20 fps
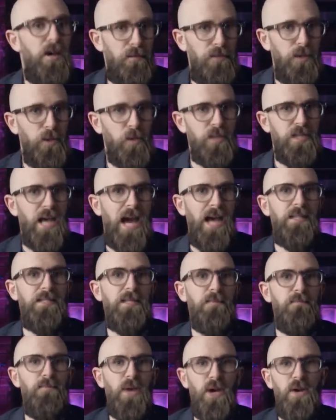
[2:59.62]
a fuel tax
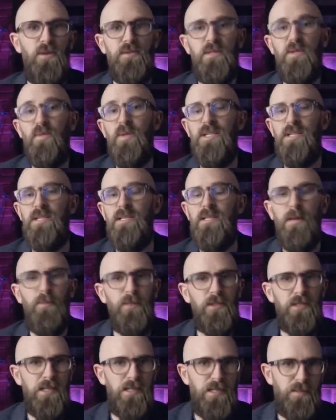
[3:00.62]
imposed, which
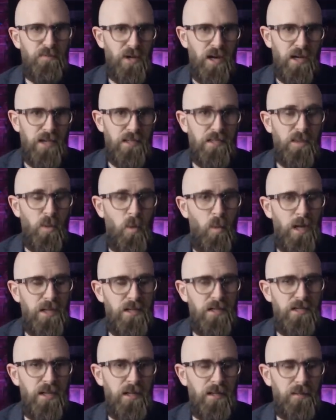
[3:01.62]
doubled its price to
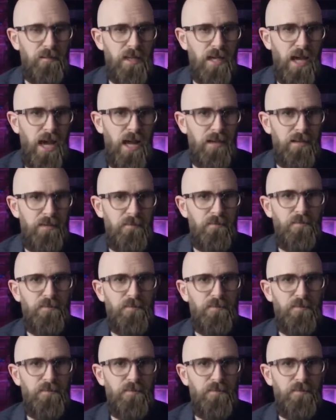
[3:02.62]
one shilling per gallon.